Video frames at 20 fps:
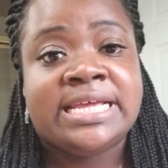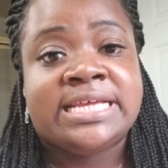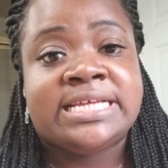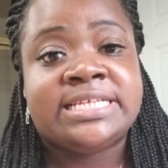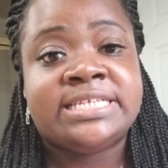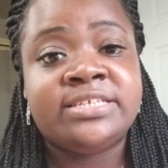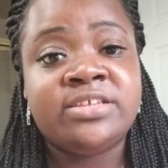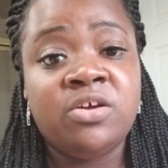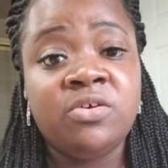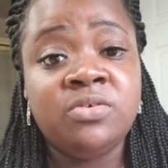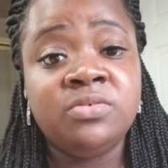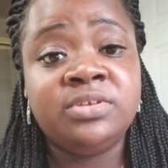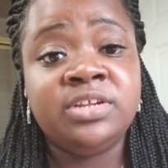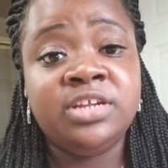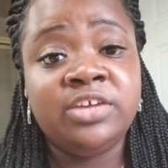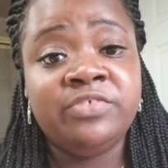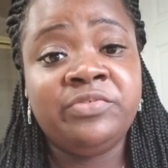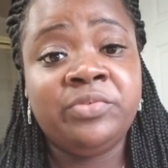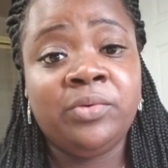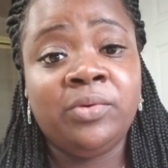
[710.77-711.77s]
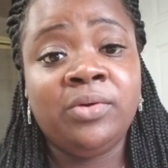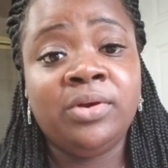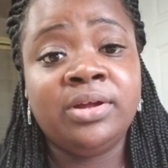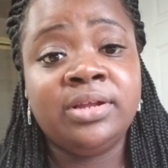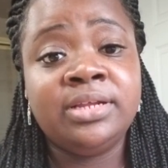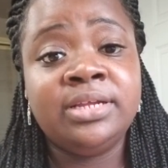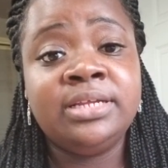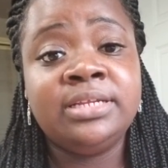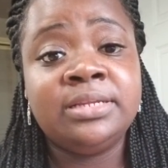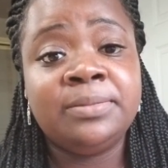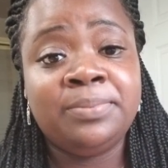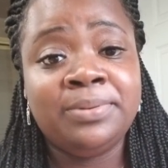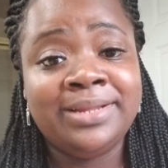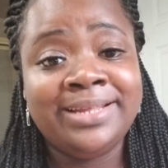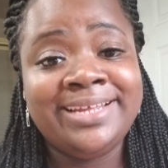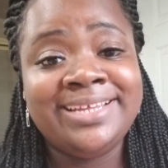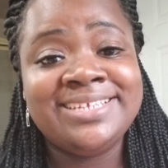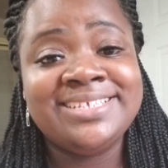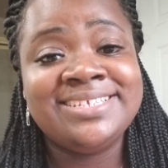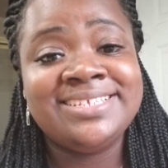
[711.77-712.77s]
So therefore, the
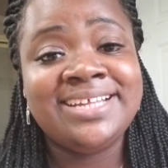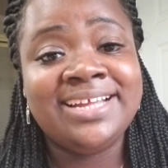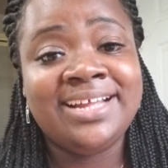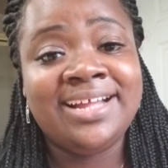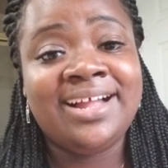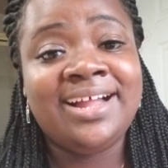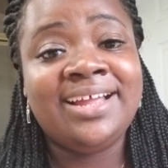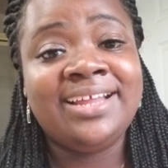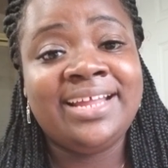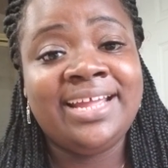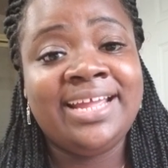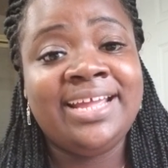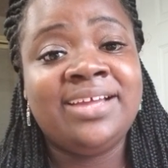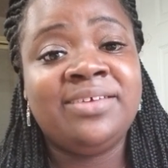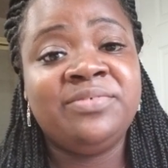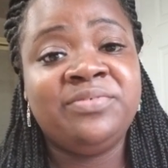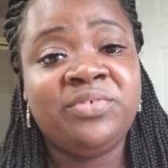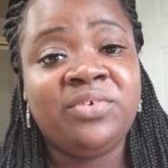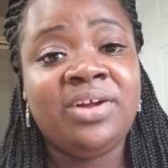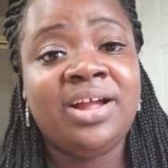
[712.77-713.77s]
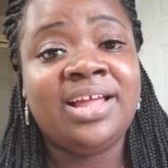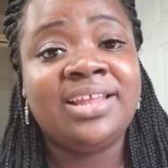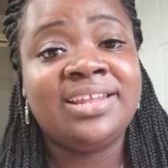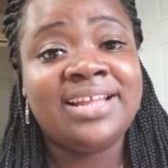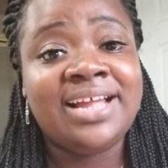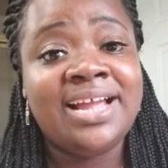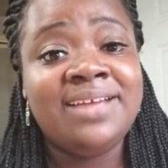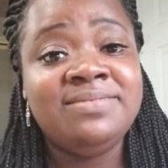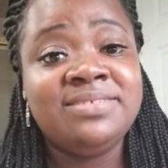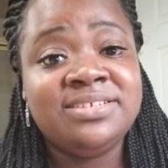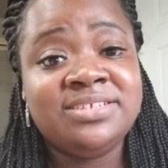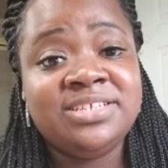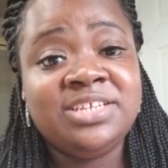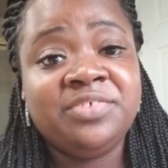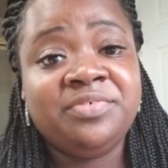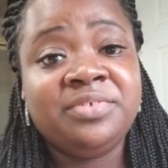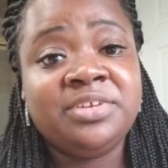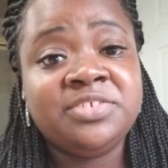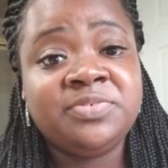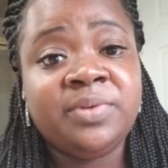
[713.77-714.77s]
plans that God has for our lives is
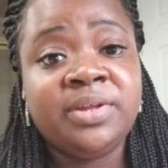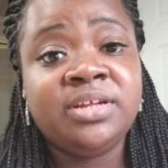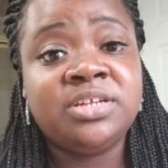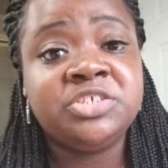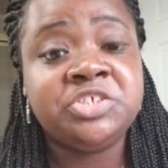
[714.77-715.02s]
different as well.